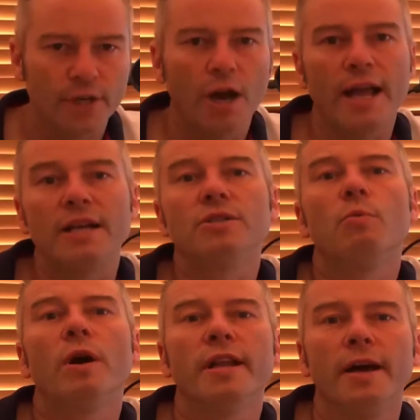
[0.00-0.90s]
Okay, so
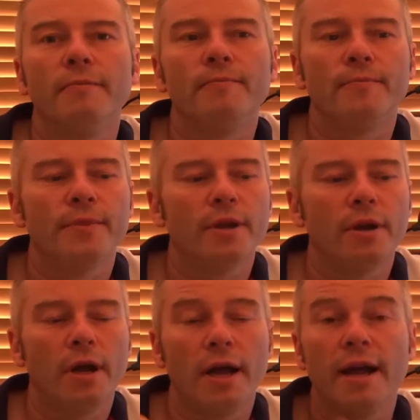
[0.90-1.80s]
what now?
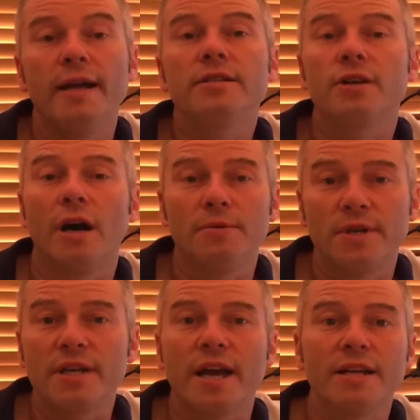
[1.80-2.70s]
It's time
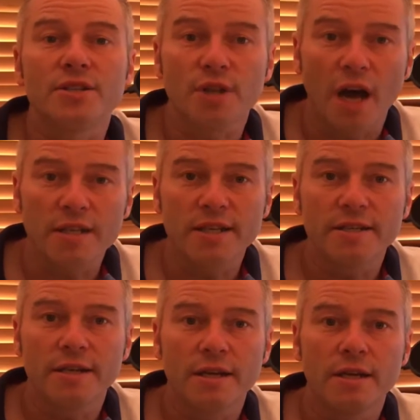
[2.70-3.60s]
to get
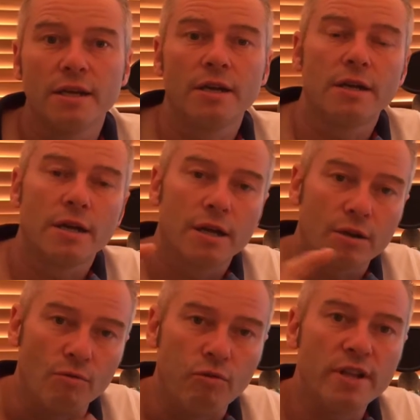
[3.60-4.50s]
started.
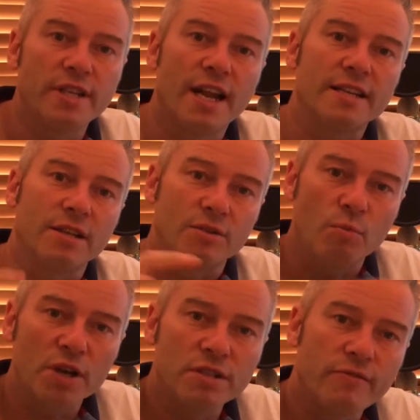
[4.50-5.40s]
Read the lessons,
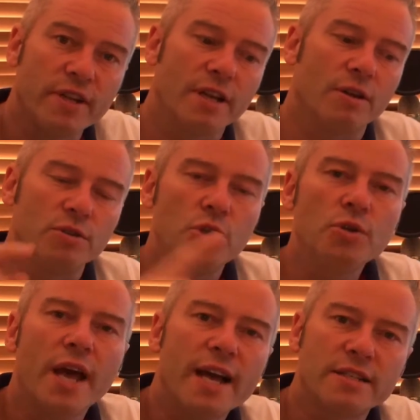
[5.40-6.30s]
watch the videos,
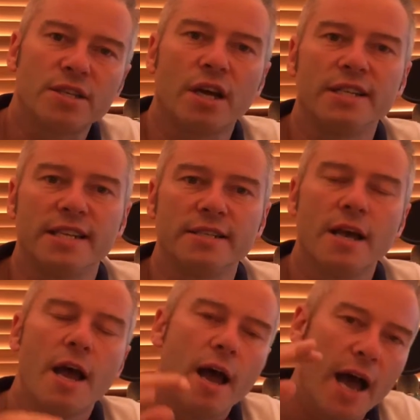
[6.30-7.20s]
do the exercises.
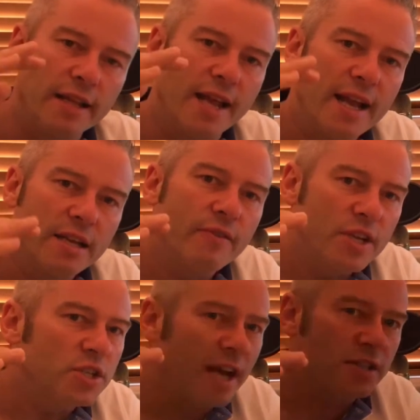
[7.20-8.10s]
At the end of
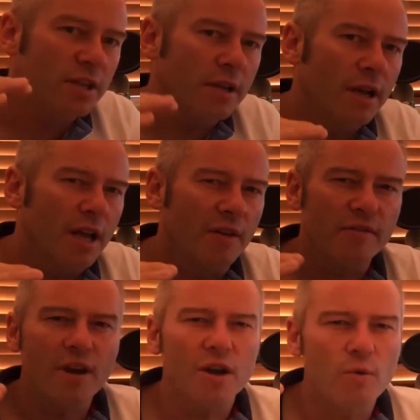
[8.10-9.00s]
each section, if
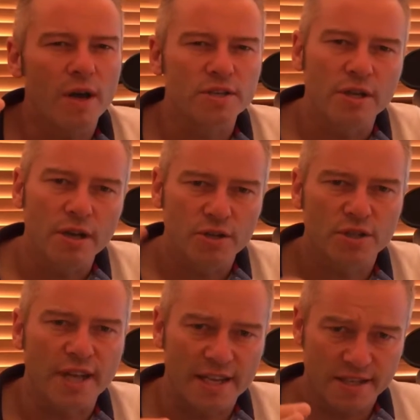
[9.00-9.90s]
you've got a question,
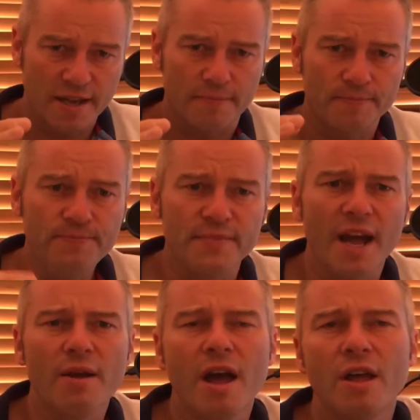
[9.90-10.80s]
just ask it.
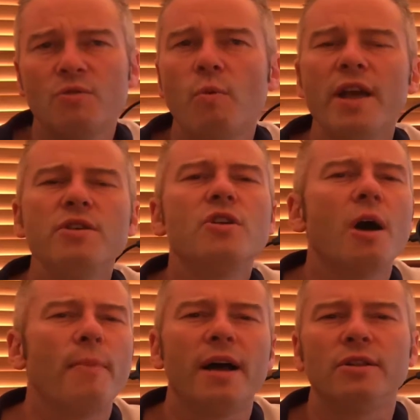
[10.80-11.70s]
Now, the way you
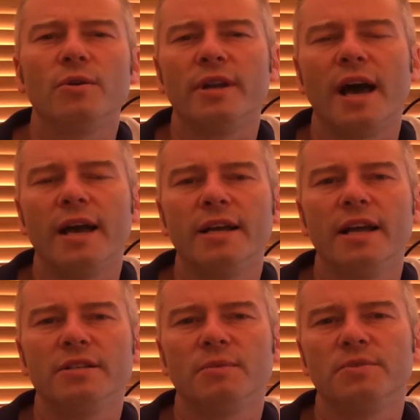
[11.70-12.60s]
go about doing that
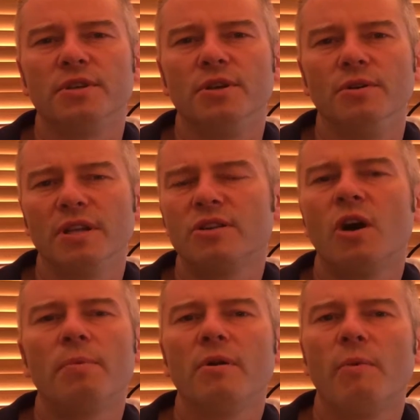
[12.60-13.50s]
is up to you. There's a
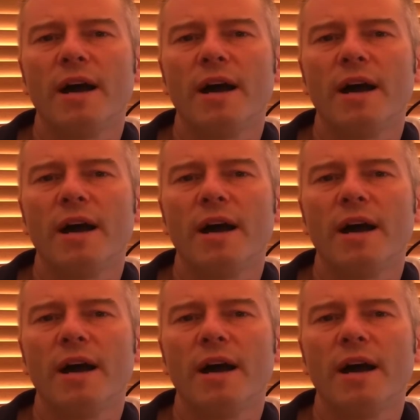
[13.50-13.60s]
couple of